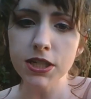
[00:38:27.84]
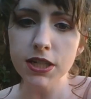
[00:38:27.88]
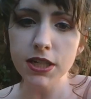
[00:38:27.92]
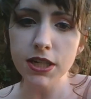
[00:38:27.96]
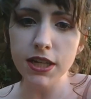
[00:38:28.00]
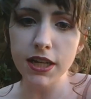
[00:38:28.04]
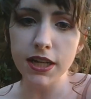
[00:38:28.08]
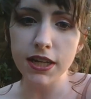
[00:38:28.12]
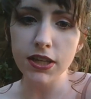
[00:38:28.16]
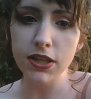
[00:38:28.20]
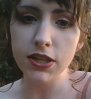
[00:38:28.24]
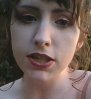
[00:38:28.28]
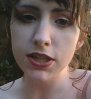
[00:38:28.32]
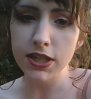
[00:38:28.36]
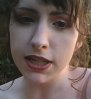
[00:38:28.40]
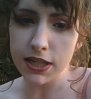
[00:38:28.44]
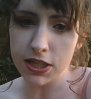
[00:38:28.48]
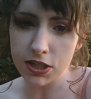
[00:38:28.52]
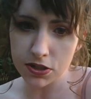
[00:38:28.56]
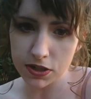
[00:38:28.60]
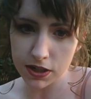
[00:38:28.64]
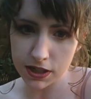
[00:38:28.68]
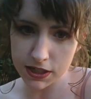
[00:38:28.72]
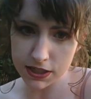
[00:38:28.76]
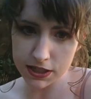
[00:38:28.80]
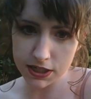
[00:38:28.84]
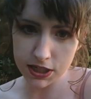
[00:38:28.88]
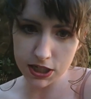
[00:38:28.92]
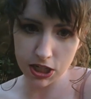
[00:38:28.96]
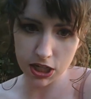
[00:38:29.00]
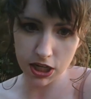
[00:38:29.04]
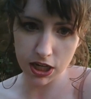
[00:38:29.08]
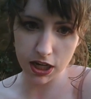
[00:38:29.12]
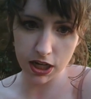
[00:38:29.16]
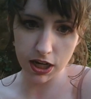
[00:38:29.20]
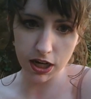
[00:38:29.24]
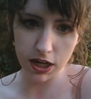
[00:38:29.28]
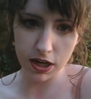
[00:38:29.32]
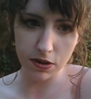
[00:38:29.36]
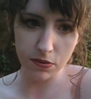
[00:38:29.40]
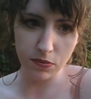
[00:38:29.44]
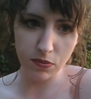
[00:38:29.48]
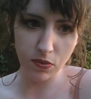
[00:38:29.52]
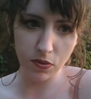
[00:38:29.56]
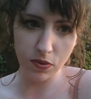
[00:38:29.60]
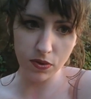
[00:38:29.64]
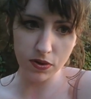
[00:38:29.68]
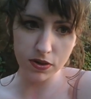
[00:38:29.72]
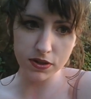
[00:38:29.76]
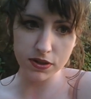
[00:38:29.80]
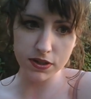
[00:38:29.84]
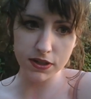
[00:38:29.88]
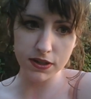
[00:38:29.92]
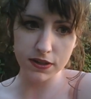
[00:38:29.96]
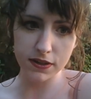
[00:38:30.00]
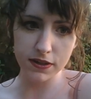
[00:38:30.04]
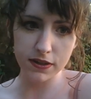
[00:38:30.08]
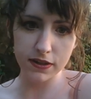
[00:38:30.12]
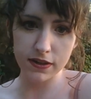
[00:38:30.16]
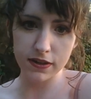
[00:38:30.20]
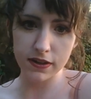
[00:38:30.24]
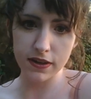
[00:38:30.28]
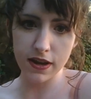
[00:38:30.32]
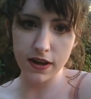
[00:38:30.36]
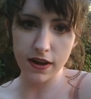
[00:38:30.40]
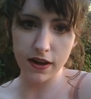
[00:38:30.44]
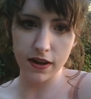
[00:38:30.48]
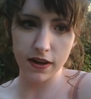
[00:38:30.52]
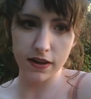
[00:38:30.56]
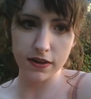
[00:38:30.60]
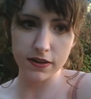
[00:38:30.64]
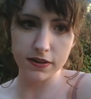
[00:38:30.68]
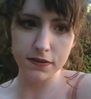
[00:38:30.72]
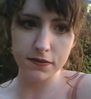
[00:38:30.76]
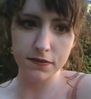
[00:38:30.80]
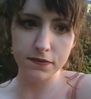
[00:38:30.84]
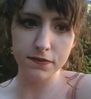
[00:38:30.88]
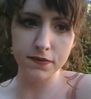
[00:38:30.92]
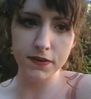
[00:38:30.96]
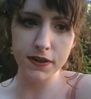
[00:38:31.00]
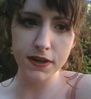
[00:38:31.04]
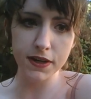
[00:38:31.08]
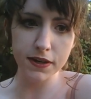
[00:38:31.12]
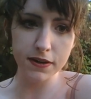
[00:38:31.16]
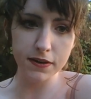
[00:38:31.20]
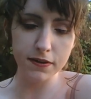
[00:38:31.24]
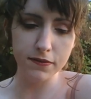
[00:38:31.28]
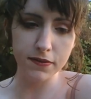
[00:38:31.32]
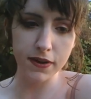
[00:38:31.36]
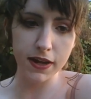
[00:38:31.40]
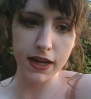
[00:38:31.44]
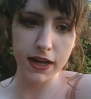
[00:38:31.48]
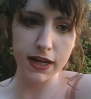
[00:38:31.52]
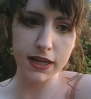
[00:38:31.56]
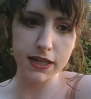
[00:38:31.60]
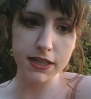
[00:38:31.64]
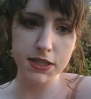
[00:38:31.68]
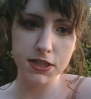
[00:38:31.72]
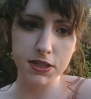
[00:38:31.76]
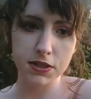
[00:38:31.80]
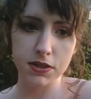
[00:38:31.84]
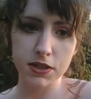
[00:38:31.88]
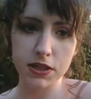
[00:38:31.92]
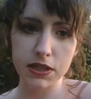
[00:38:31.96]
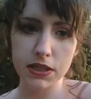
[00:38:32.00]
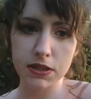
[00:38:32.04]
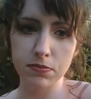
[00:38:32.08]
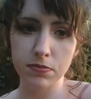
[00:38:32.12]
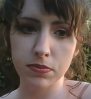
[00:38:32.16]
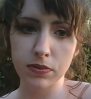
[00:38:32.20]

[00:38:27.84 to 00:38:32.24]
and detransitioning and more definitive answers.